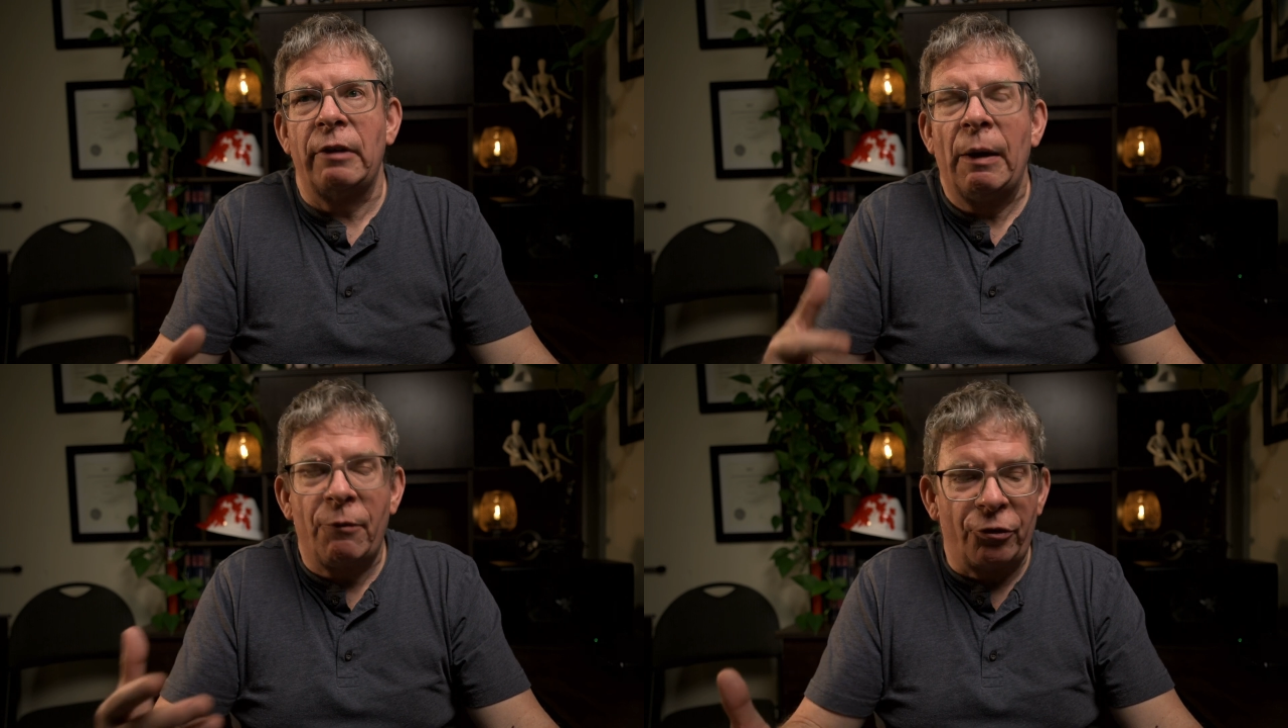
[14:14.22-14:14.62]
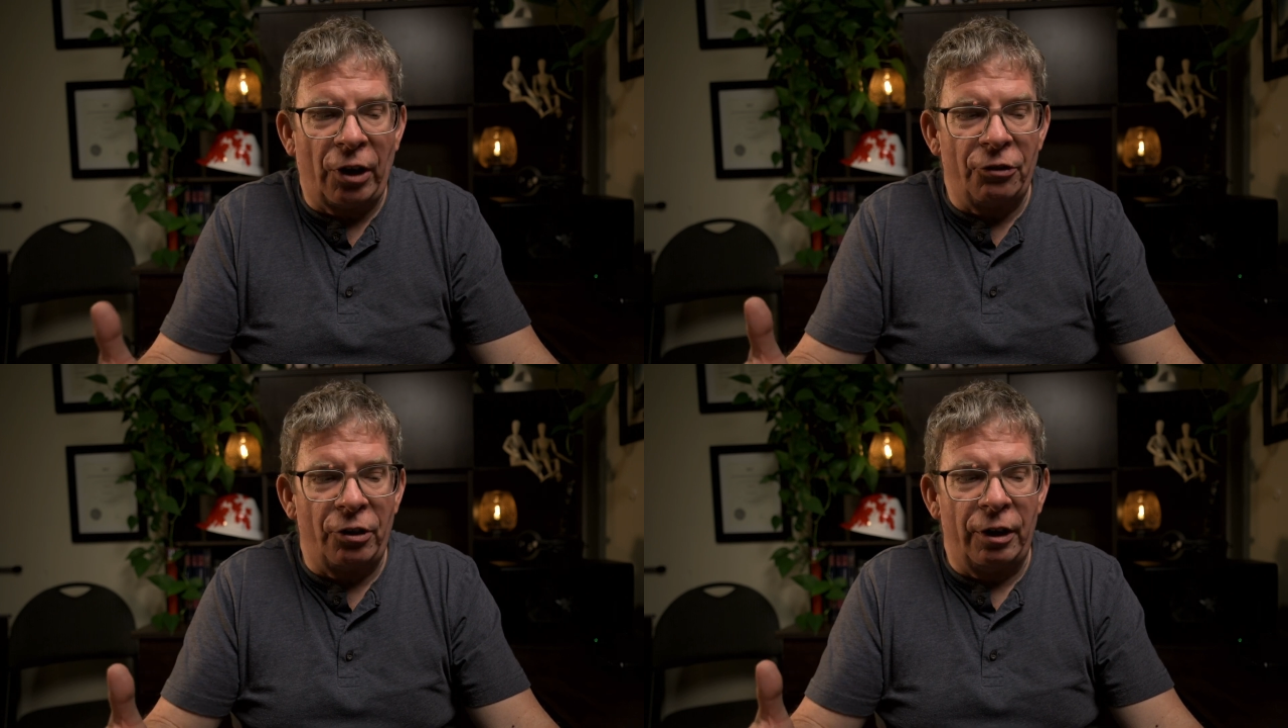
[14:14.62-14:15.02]

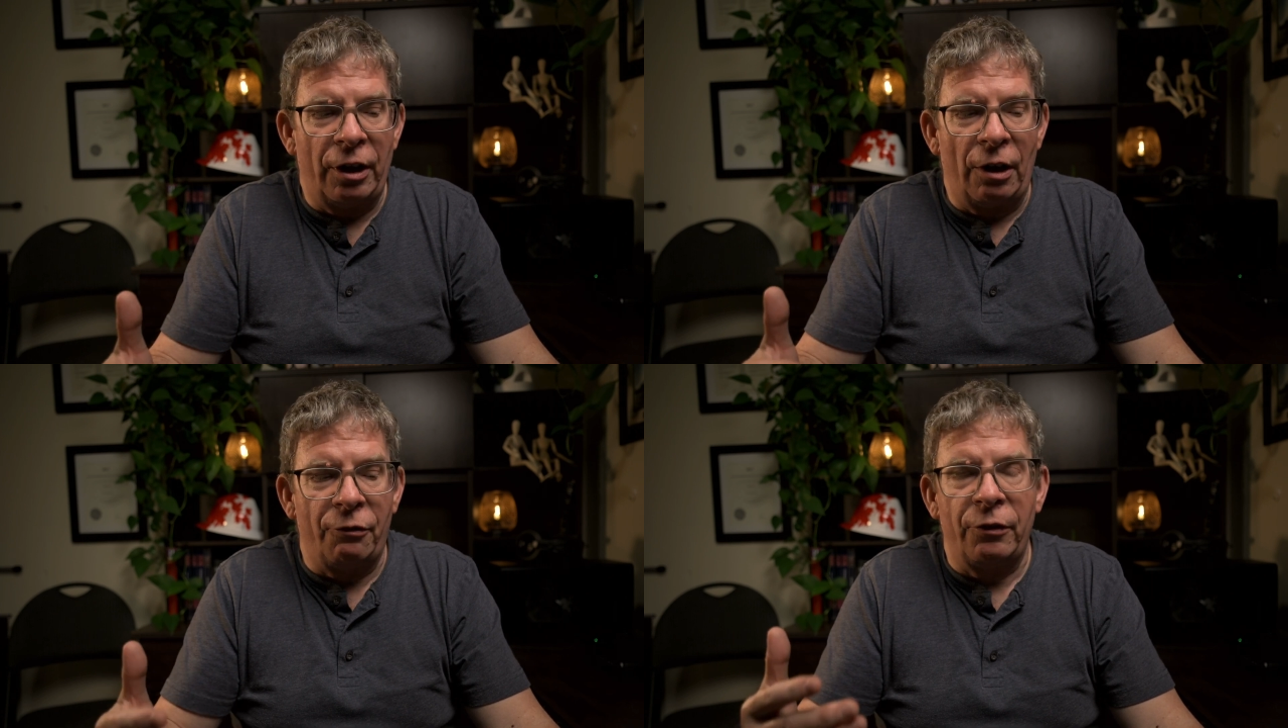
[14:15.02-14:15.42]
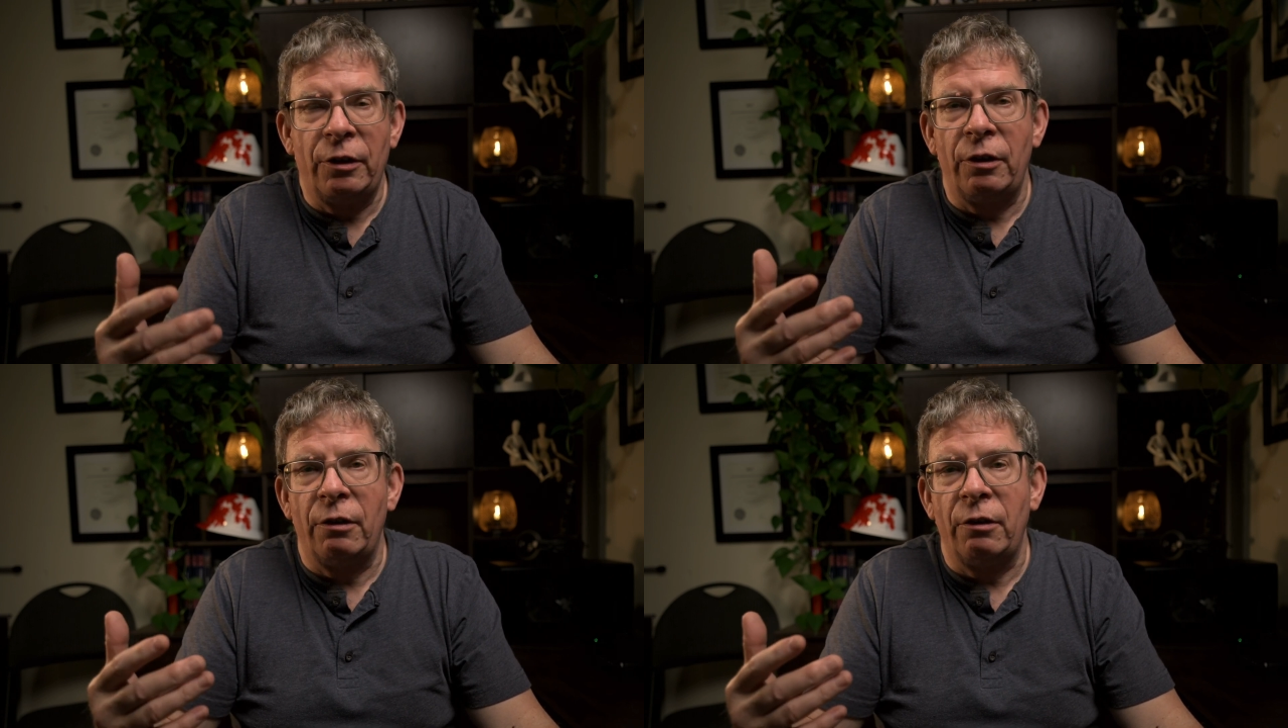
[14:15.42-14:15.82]
emphasize it enough.
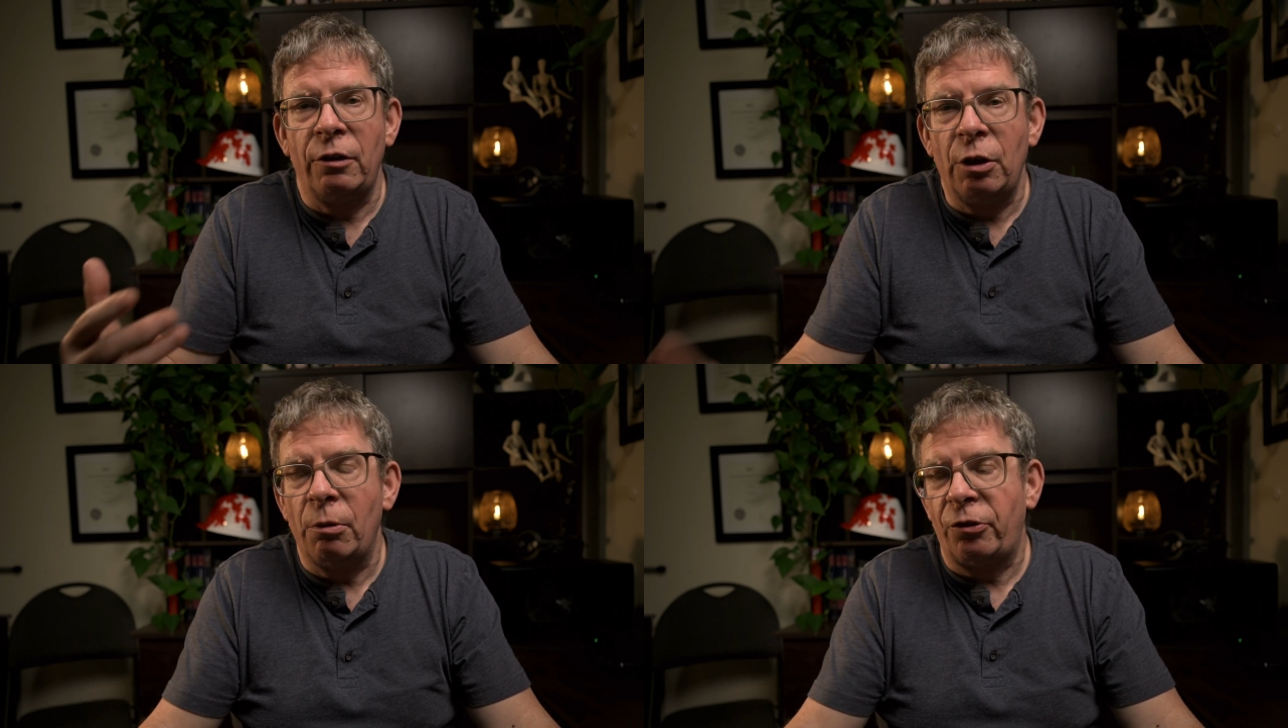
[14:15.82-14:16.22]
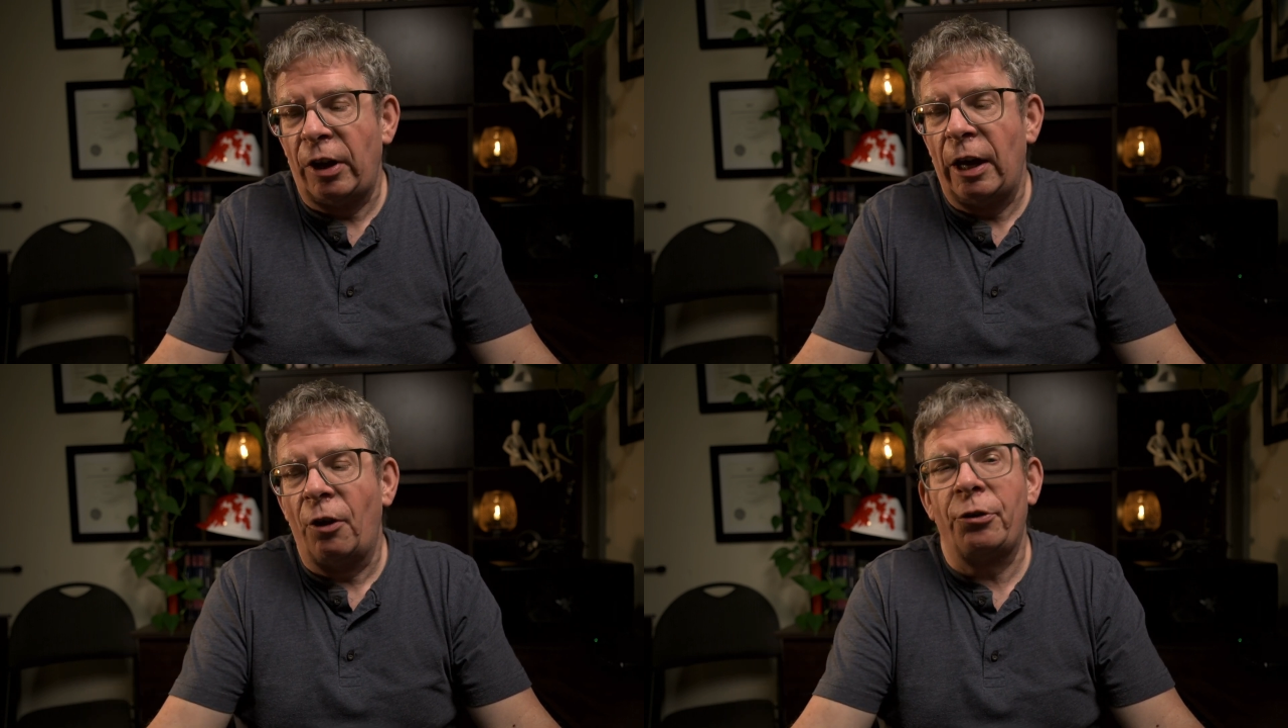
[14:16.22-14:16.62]
You as
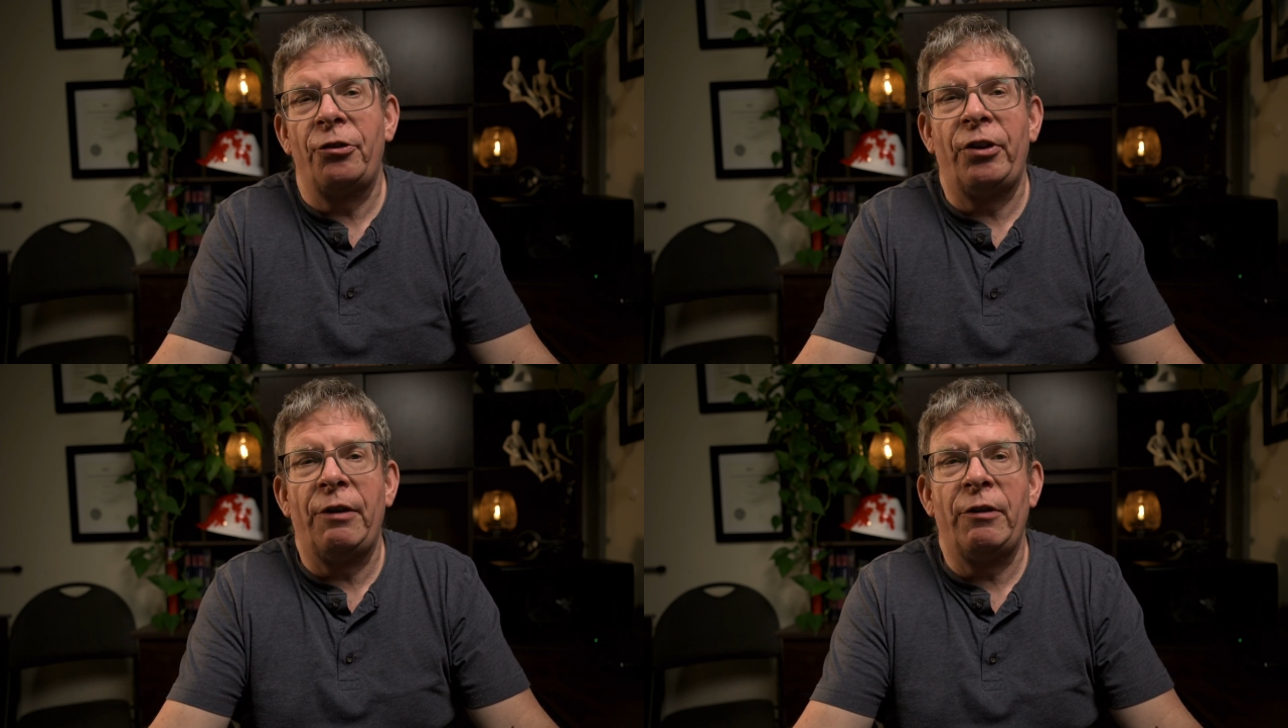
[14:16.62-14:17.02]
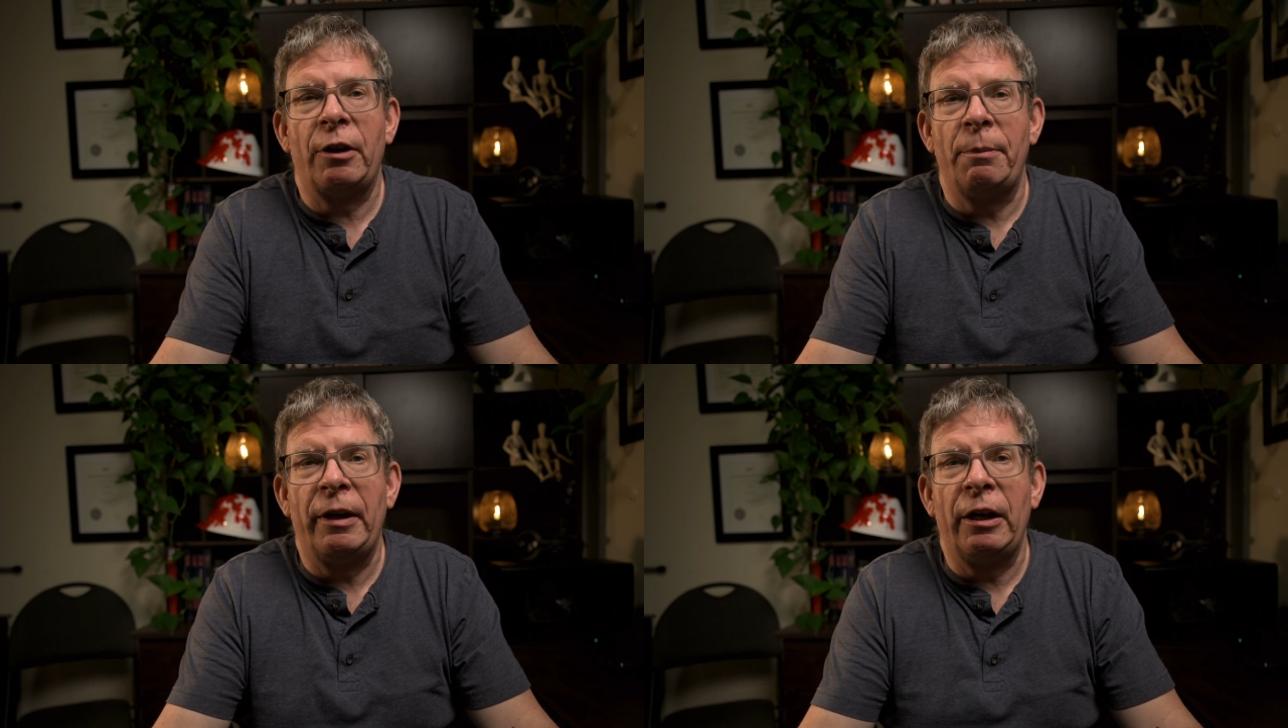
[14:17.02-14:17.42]
a health and safety
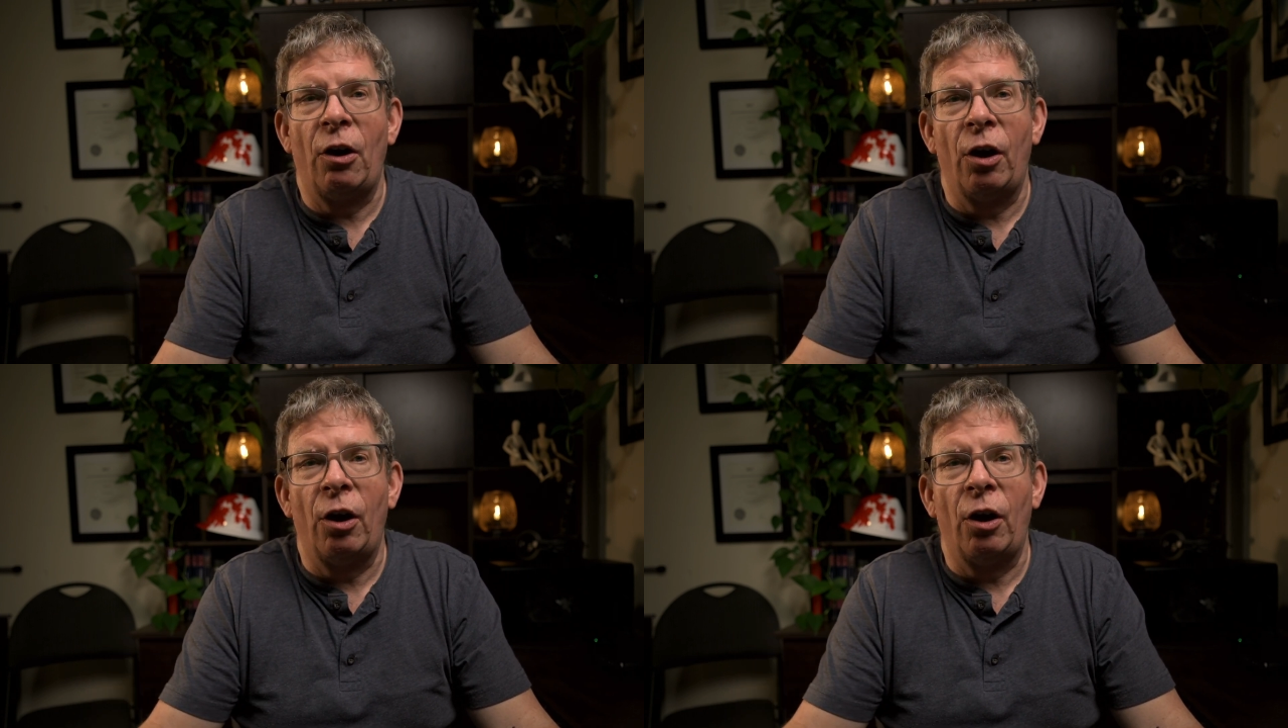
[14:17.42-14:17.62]
committee